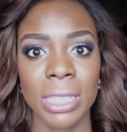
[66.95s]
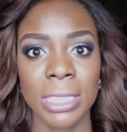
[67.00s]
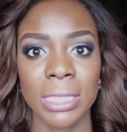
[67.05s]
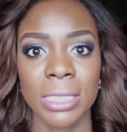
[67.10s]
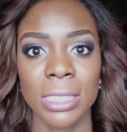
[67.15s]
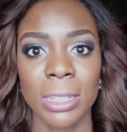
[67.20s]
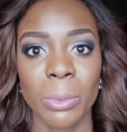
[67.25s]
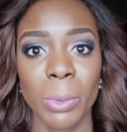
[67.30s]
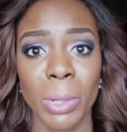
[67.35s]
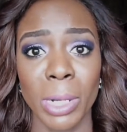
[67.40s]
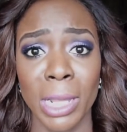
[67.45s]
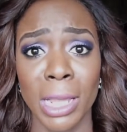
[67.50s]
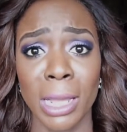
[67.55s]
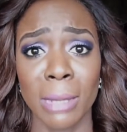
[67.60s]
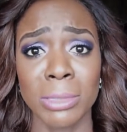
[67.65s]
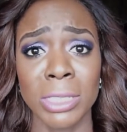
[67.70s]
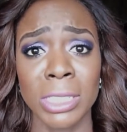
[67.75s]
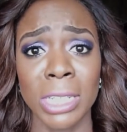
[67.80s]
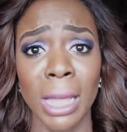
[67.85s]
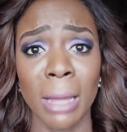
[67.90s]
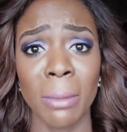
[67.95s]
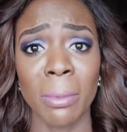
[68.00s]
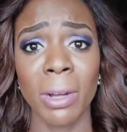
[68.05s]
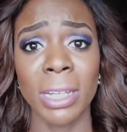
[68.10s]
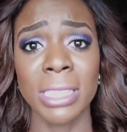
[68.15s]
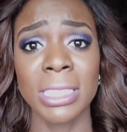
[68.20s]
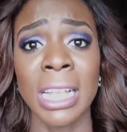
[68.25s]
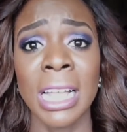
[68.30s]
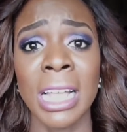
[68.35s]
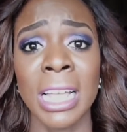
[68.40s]
sin when it comes to
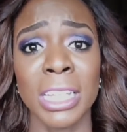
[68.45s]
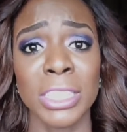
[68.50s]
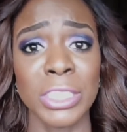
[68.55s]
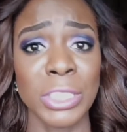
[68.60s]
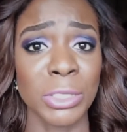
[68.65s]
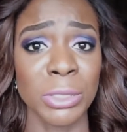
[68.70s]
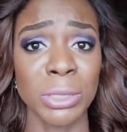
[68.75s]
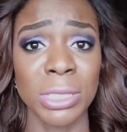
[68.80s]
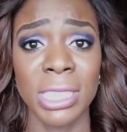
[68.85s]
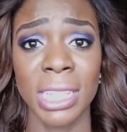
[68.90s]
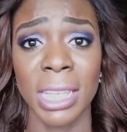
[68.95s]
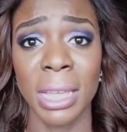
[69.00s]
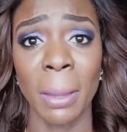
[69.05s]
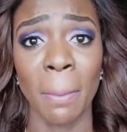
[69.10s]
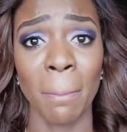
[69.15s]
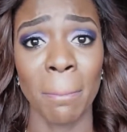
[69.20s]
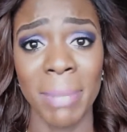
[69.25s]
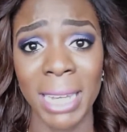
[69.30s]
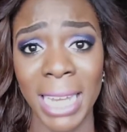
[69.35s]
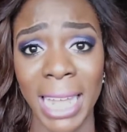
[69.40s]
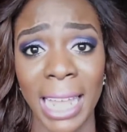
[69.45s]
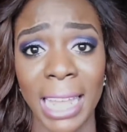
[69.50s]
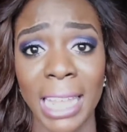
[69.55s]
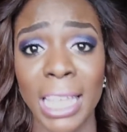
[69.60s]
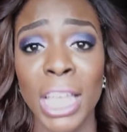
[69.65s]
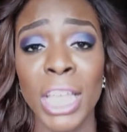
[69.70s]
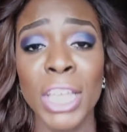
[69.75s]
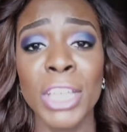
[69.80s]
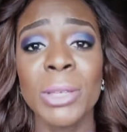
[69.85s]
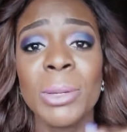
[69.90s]
eyebrows is using
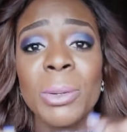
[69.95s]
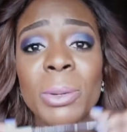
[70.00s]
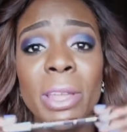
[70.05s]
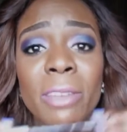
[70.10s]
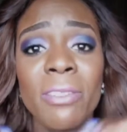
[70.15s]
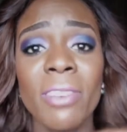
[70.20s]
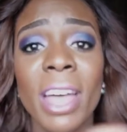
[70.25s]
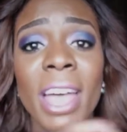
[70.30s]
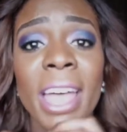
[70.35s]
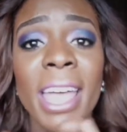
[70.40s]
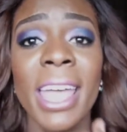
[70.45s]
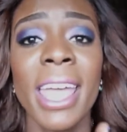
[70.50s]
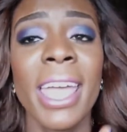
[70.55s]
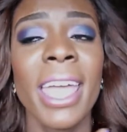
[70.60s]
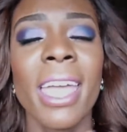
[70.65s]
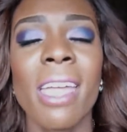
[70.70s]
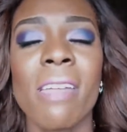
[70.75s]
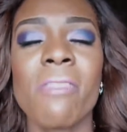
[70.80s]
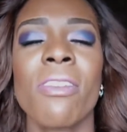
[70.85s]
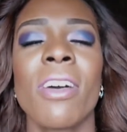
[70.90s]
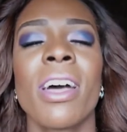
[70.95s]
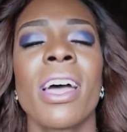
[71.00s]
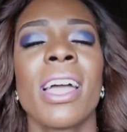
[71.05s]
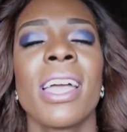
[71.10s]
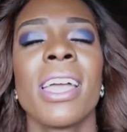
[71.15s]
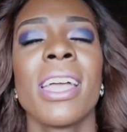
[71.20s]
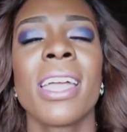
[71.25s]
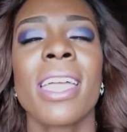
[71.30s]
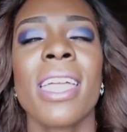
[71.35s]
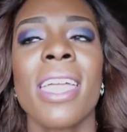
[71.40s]
black. You never,
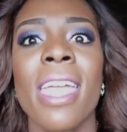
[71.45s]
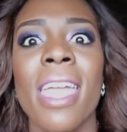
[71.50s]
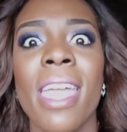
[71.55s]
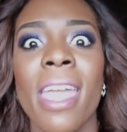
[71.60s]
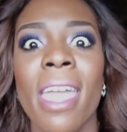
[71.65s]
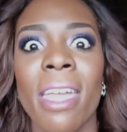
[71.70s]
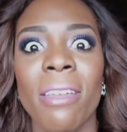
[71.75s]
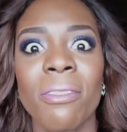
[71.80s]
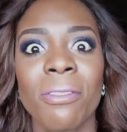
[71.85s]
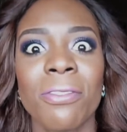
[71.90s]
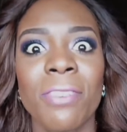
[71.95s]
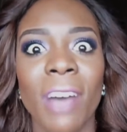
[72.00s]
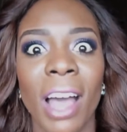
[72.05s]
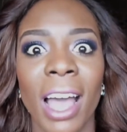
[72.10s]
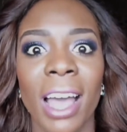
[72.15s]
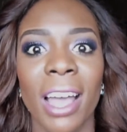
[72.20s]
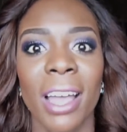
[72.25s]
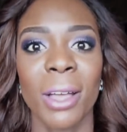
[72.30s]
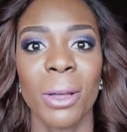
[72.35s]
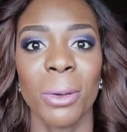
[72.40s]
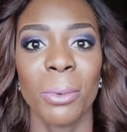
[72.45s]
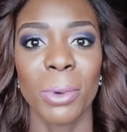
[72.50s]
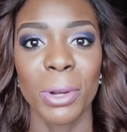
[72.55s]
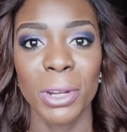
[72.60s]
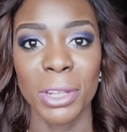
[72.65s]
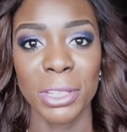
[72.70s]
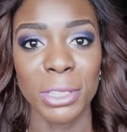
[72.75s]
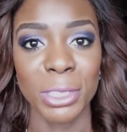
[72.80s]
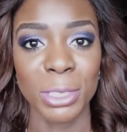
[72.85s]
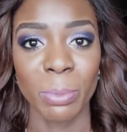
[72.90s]
ever want
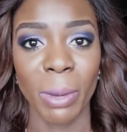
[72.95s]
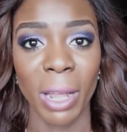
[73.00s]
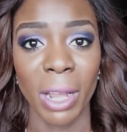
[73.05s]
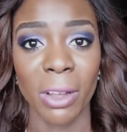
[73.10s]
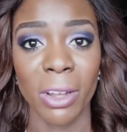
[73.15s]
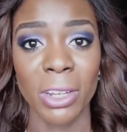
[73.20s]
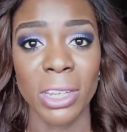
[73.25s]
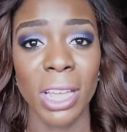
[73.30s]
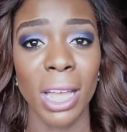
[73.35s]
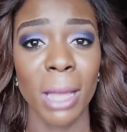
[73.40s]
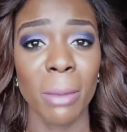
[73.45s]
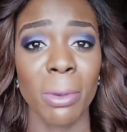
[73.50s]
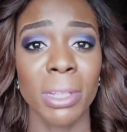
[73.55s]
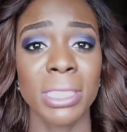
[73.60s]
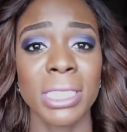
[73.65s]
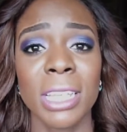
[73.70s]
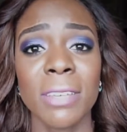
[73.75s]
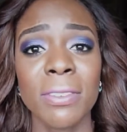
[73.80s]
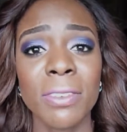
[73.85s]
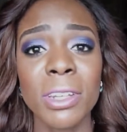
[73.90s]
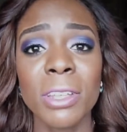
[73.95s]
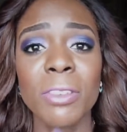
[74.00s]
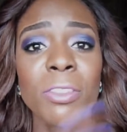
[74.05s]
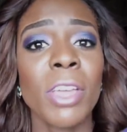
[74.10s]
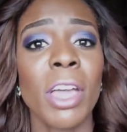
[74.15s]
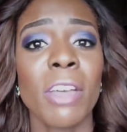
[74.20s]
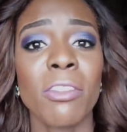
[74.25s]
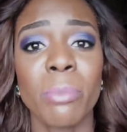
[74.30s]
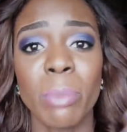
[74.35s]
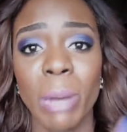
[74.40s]
to use black on your eyebrows. Even if
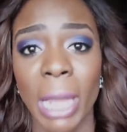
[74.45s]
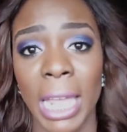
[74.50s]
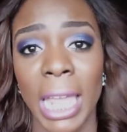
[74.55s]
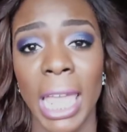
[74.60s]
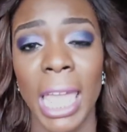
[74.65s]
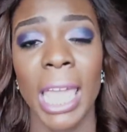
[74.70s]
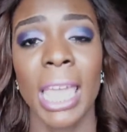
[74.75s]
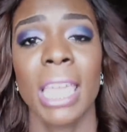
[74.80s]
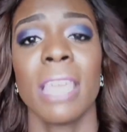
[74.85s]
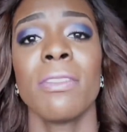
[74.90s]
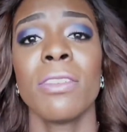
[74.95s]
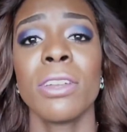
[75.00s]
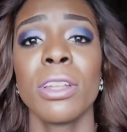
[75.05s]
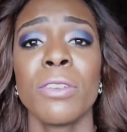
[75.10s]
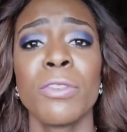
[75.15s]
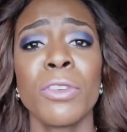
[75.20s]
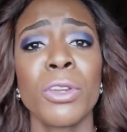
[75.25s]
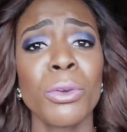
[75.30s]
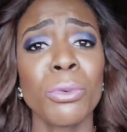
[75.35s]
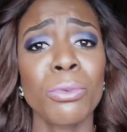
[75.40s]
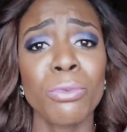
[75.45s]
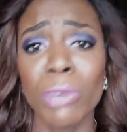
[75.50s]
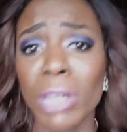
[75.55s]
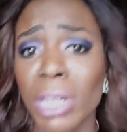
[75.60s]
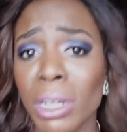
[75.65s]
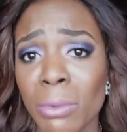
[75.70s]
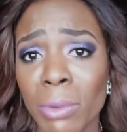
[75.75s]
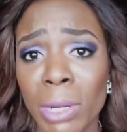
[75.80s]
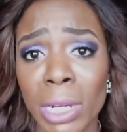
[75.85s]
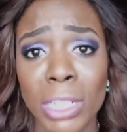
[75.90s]
you have black hair, even if you're
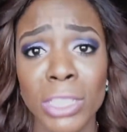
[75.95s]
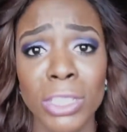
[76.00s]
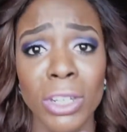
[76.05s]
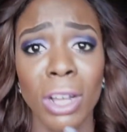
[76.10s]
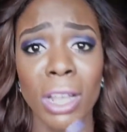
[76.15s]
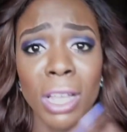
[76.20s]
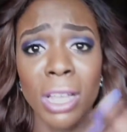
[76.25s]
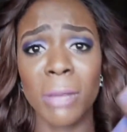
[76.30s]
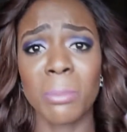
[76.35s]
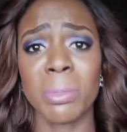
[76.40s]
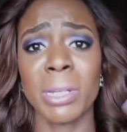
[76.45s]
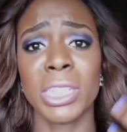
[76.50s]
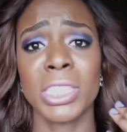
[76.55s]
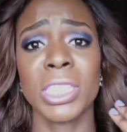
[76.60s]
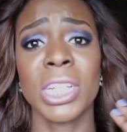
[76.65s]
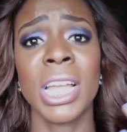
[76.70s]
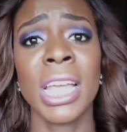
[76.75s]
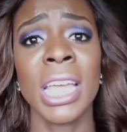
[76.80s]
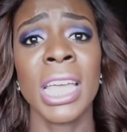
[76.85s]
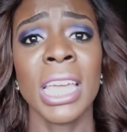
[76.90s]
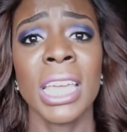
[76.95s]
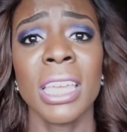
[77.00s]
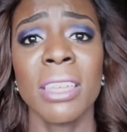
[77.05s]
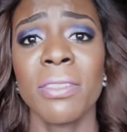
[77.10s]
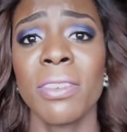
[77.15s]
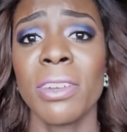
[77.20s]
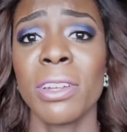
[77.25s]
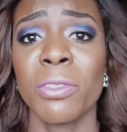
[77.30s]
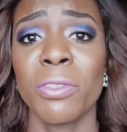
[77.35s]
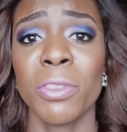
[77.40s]
really dark in complexion,
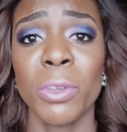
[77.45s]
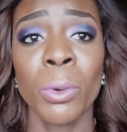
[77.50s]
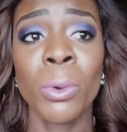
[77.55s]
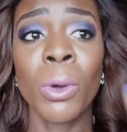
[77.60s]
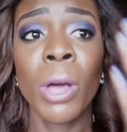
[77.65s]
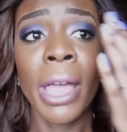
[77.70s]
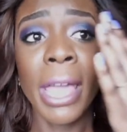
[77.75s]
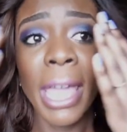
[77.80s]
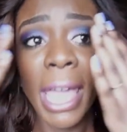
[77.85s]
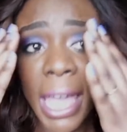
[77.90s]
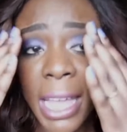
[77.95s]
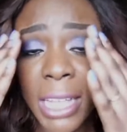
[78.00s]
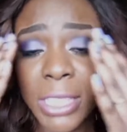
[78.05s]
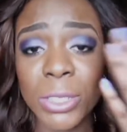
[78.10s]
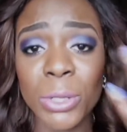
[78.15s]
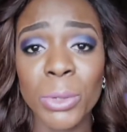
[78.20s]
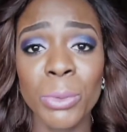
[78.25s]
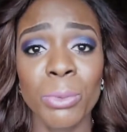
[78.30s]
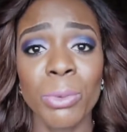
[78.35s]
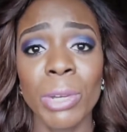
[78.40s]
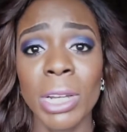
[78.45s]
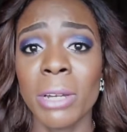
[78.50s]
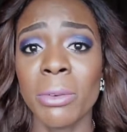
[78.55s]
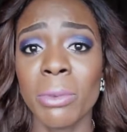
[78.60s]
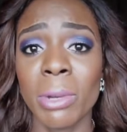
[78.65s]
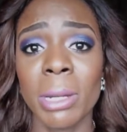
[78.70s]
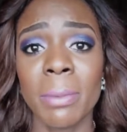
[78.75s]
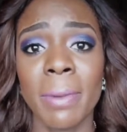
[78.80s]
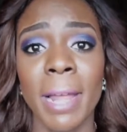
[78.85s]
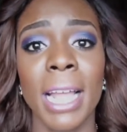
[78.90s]
even if your hairs are
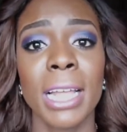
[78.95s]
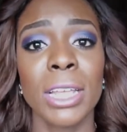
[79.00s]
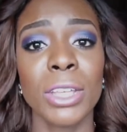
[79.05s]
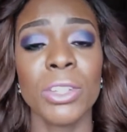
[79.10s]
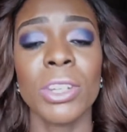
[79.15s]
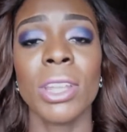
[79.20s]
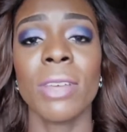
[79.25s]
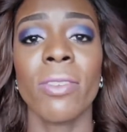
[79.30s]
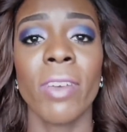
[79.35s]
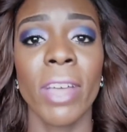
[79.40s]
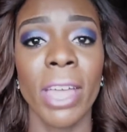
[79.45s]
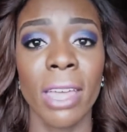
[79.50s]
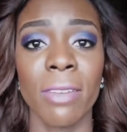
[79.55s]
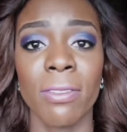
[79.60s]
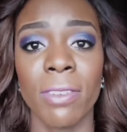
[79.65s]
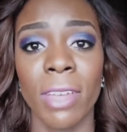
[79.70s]
really black, you never,